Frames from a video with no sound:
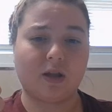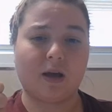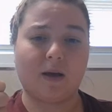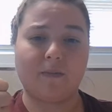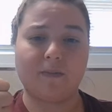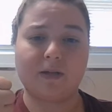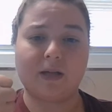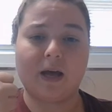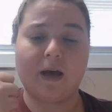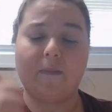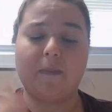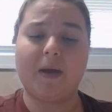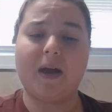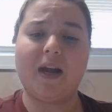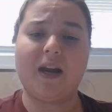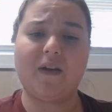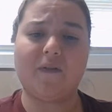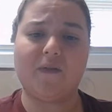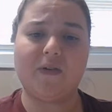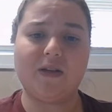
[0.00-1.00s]
thumbs up.
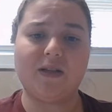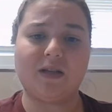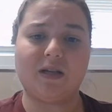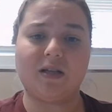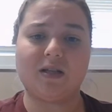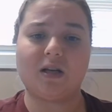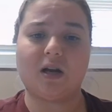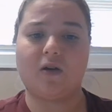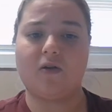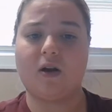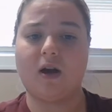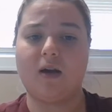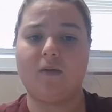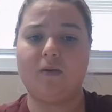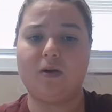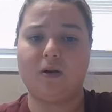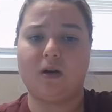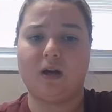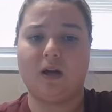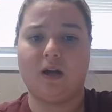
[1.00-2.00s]
And if it does not rhyme,
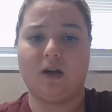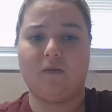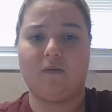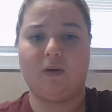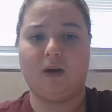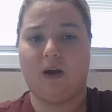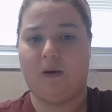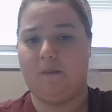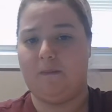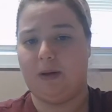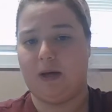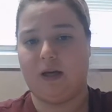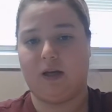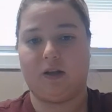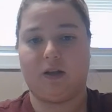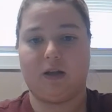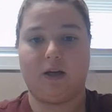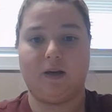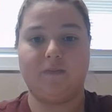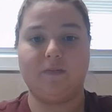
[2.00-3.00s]
you can give me a
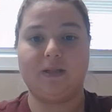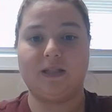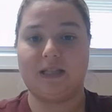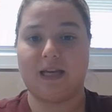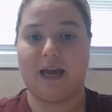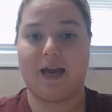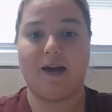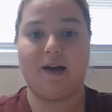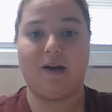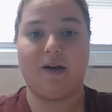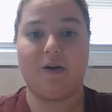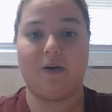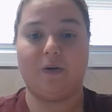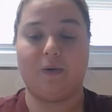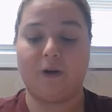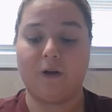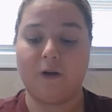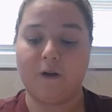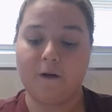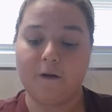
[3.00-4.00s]
big thumbs
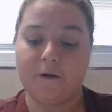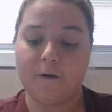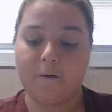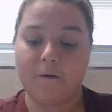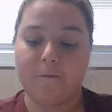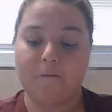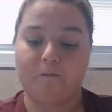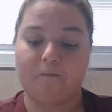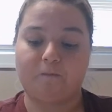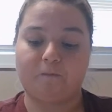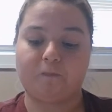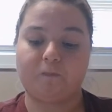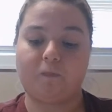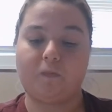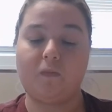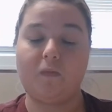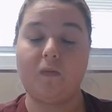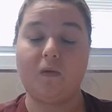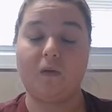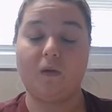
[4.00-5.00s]
down.
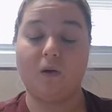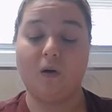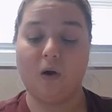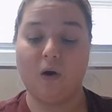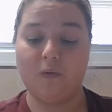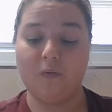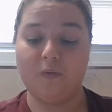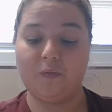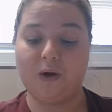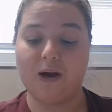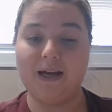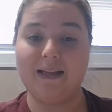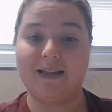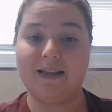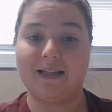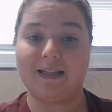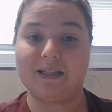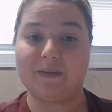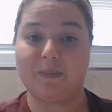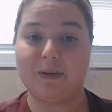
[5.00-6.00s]
All right,
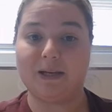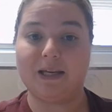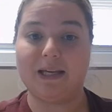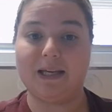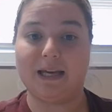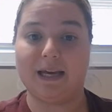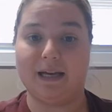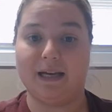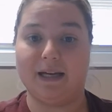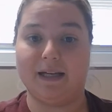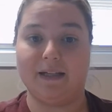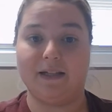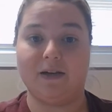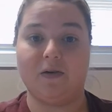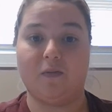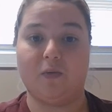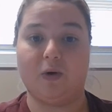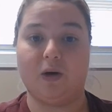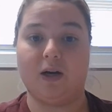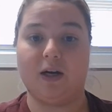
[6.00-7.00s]
let's begin.
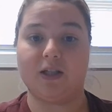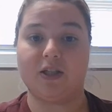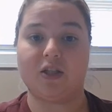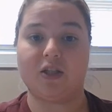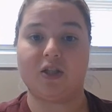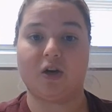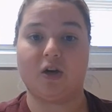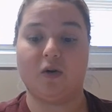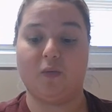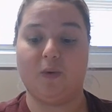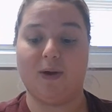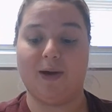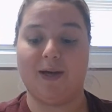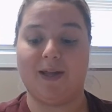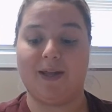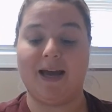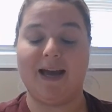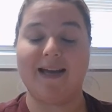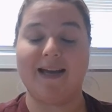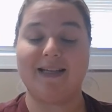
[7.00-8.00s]
We're going to start
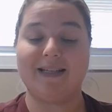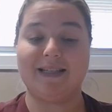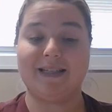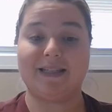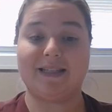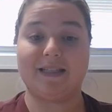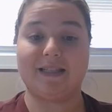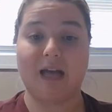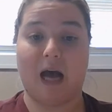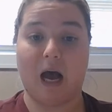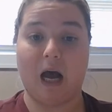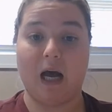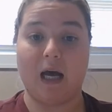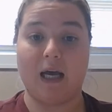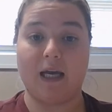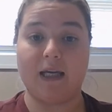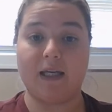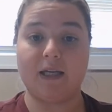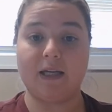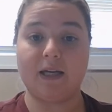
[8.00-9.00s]
with
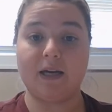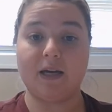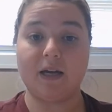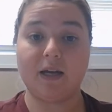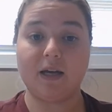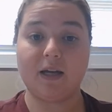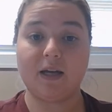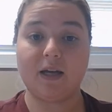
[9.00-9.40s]
sign